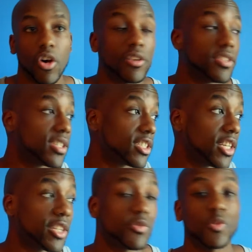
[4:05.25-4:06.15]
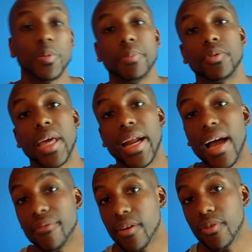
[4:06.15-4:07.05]
All the successful people that
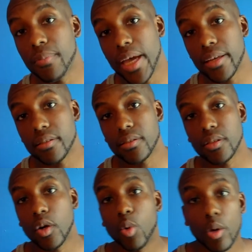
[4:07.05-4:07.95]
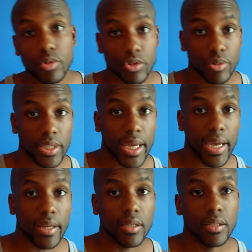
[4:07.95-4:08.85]
I've ever met quote doing
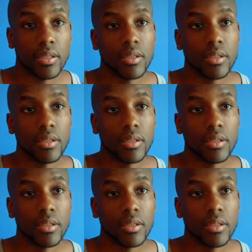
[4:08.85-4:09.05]
that.